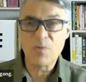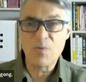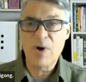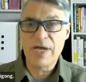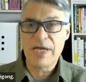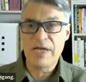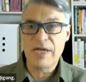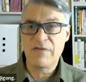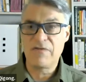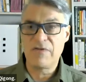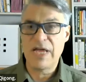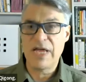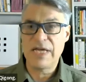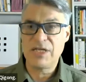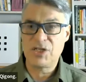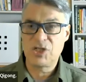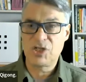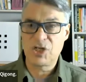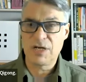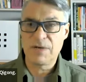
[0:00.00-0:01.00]
the way of
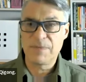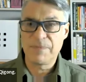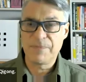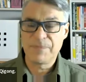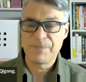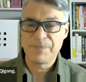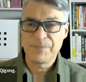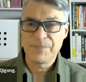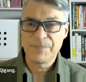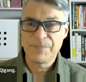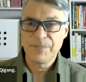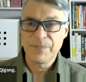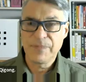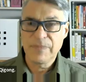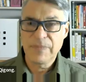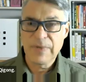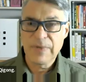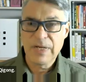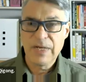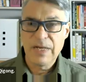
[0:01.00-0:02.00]
nature.
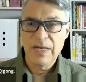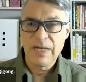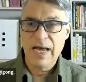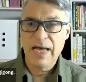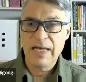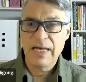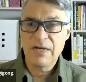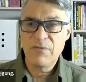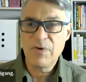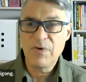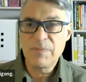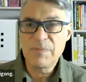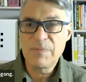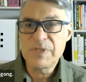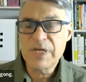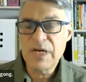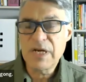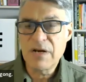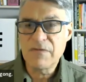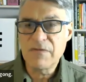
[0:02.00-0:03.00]
And if we
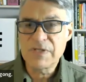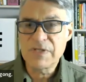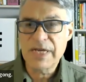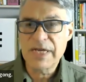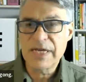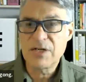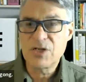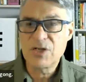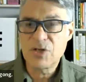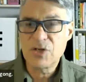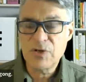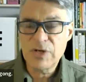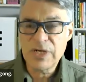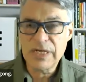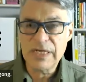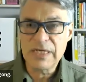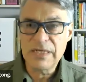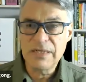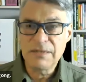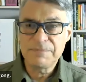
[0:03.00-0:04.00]
observe, say, a
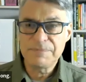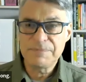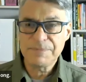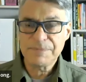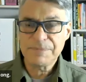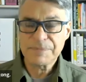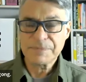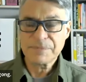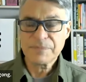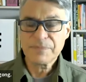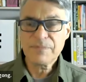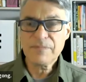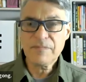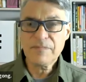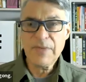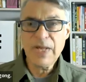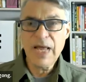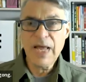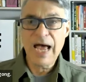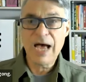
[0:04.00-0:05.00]
tree,
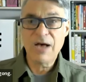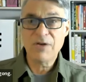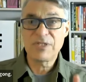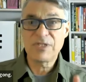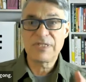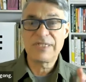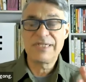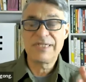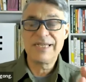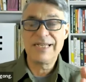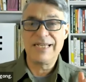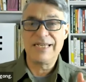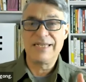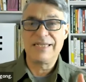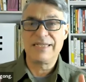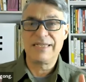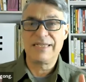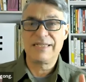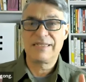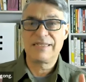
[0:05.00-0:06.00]
how still
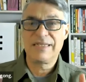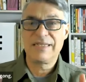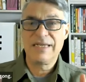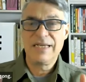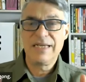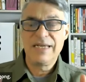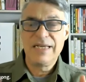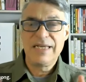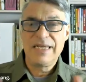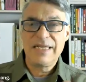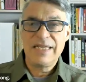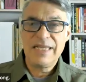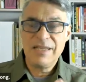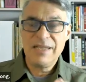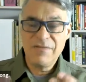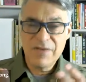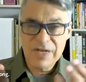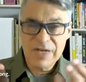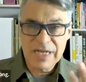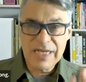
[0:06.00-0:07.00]
it is,
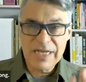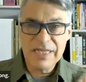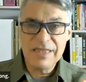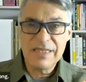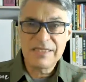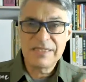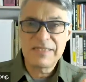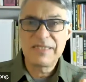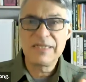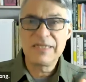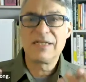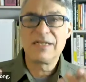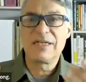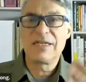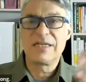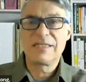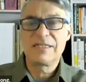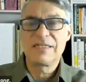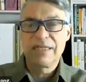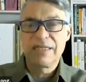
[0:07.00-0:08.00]
even in the
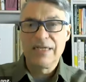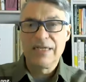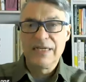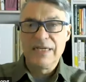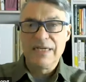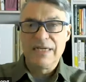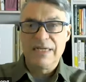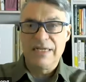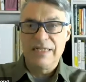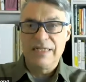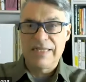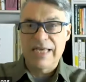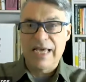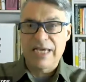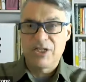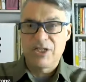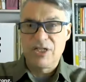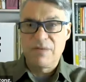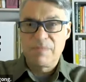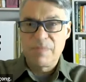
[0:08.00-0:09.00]
stillness, it's
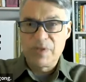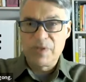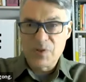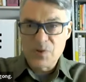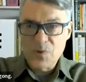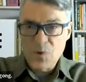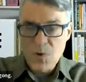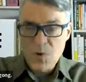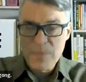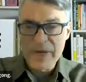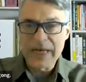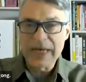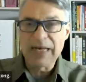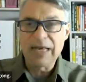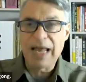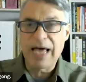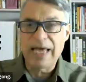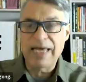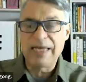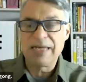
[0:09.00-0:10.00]
actually
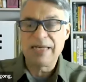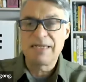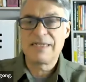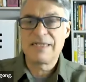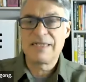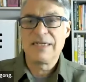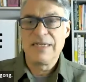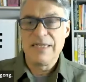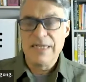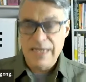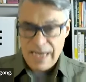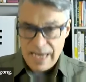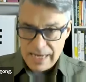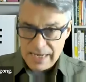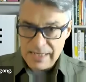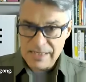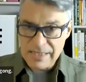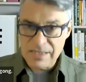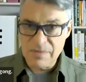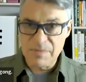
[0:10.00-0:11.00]
absorbing light
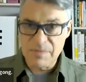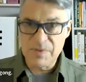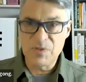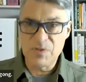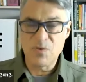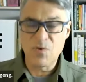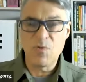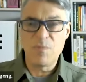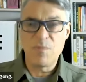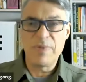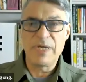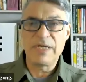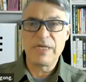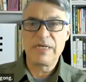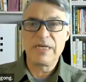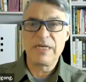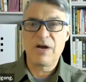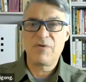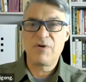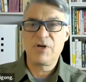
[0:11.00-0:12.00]
and it's
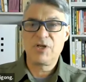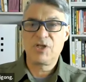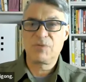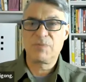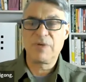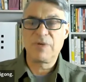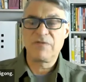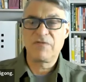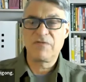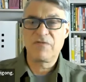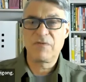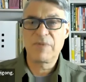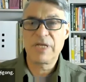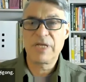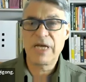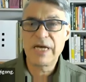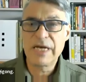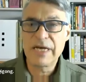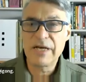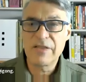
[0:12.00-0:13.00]
absorbing nourishment from
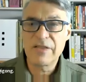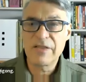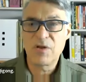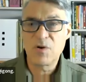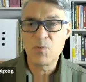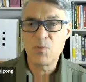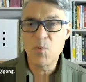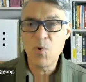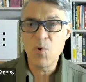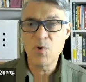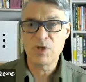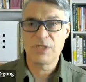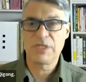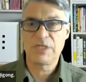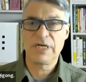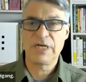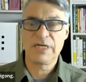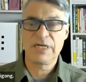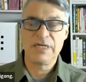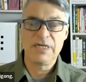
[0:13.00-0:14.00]
the earth and
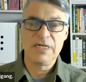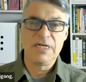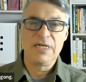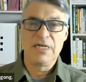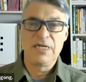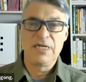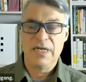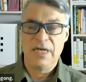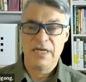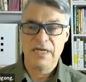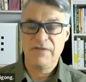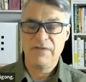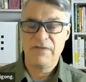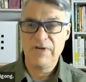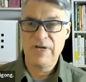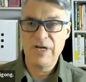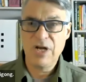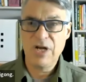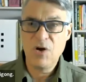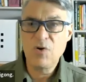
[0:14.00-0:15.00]
water. And
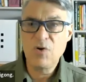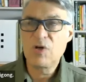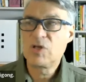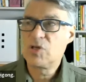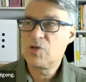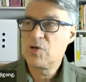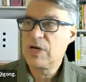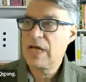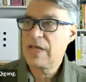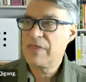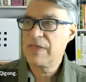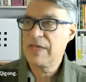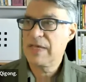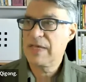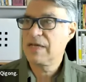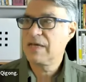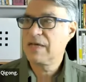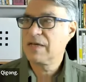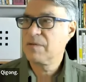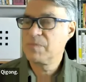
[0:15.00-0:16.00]
even an oak tree, I
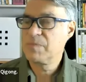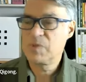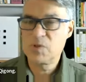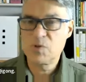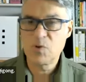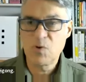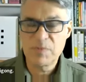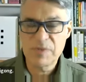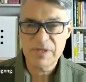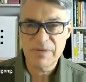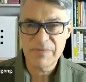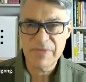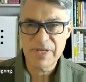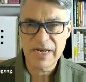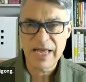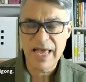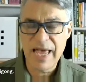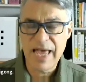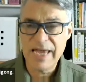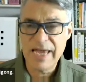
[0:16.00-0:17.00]
think, can absorb
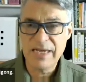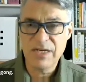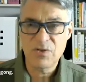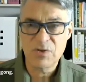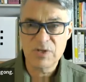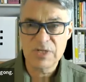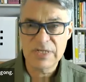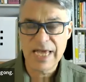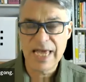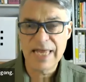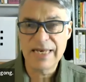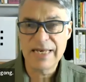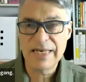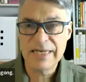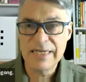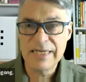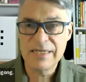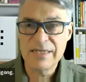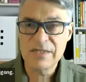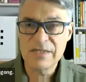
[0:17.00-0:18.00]
something like 8 or
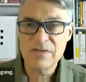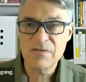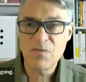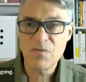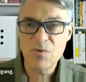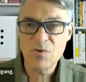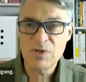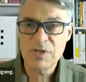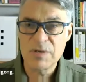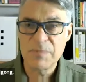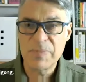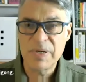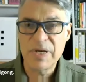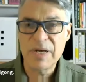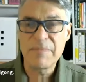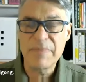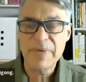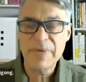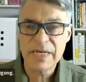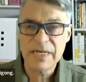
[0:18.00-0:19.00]
10 liters of water
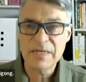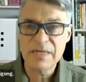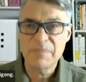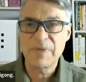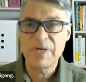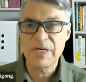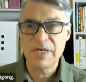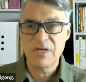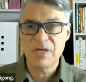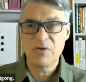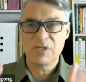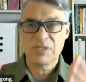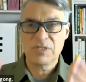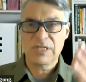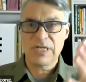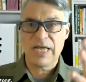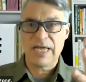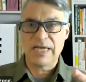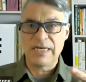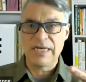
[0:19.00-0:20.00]
per minute, but it
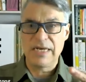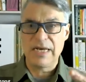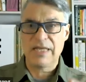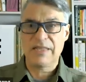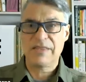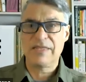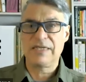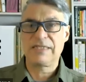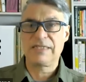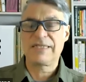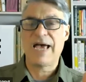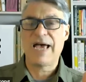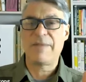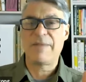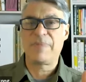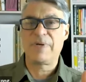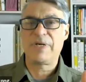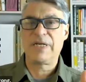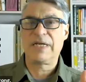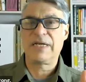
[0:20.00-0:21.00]
looks like nothing's
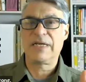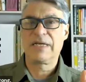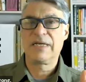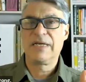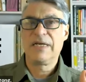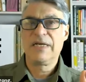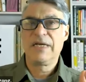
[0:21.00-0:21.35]
happening.